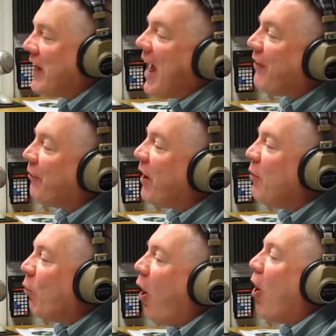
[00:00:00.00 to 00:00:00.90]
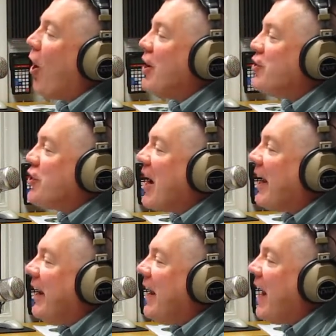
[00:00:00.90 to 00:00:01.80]
Catherine Ward
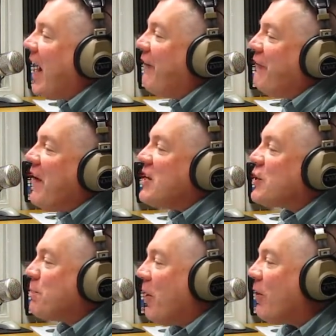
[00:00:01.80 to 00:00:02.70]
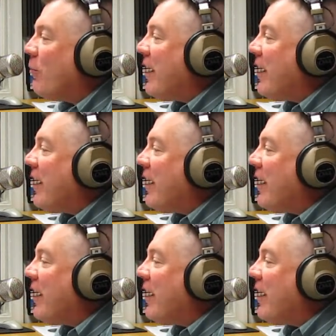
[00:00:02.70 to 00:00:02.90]
checking in on Facebook.